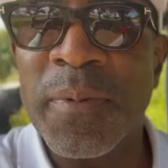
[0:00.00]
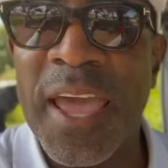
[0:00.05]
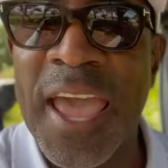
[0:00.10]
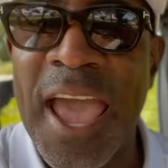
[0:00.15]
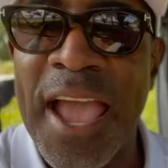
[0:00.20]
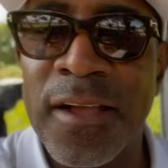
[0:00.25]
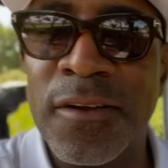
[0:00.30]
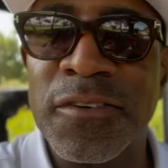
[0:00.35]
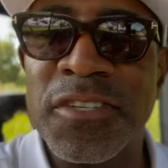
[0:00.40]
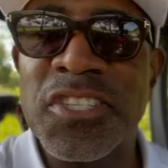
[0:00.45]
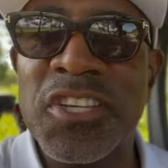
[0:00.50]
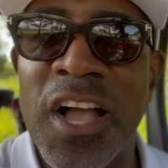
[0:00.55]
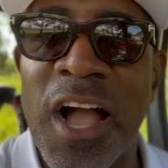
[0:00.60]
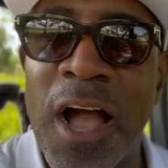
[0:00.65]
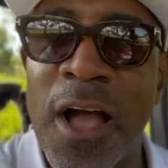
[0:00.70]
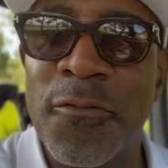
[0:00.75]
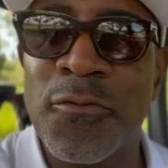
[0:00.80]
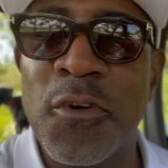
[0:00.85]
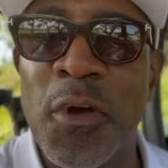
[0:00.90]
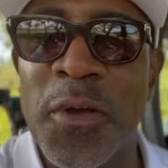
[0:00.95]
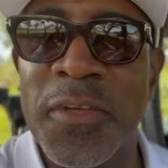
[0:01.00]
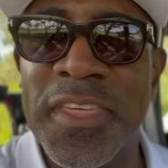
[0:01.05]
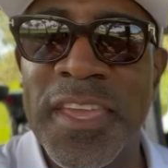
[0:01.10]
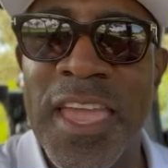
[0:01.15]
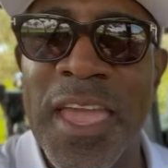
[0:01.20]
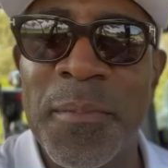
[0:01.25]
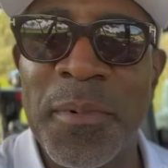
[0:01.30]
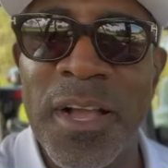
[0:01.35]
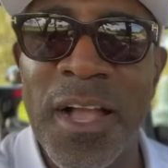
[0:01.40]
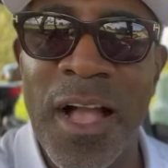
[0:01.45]
to Hackerish Golf, growing the
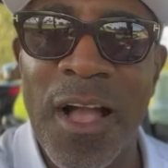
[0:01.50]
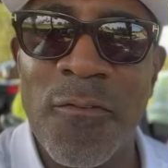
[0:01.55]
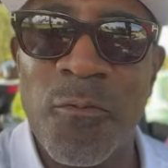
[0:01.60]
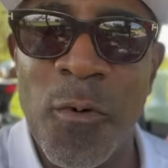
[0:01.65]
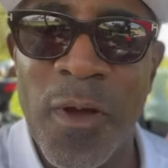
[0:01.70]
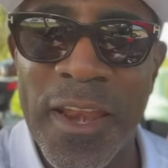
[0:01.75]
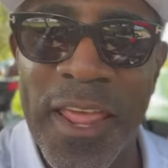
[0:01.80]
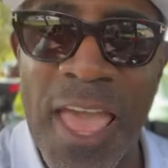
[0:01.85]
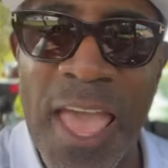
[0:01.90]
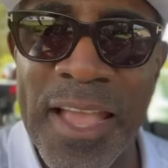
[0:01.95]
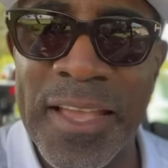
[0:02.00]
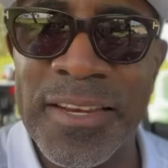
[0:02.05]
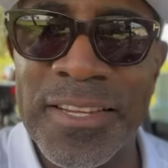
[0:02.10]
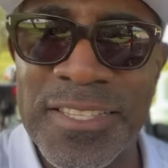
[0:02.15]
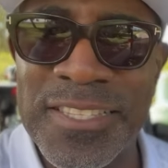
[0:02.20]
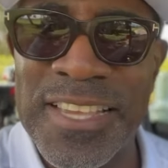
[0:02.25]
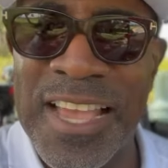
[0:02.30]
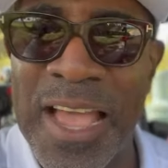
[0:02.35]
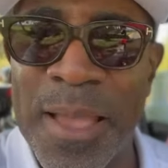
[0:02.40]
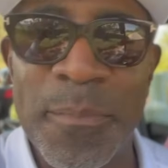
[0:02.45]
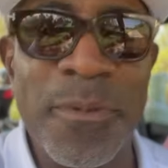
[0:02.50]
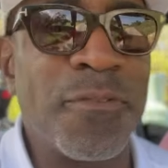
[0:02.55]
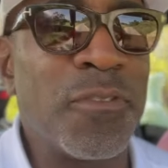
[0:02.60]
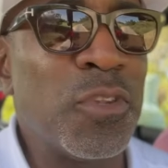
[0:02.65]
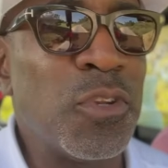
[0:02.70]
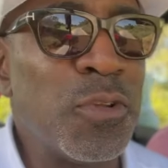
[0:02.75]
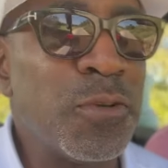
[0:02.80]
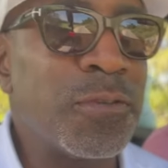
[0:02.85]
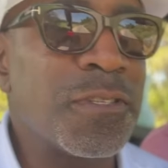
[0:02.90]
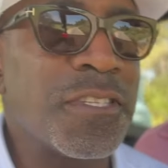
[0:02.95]
game of golf one hack at a time. If
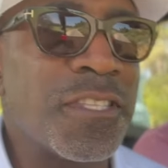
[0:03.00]
you're new to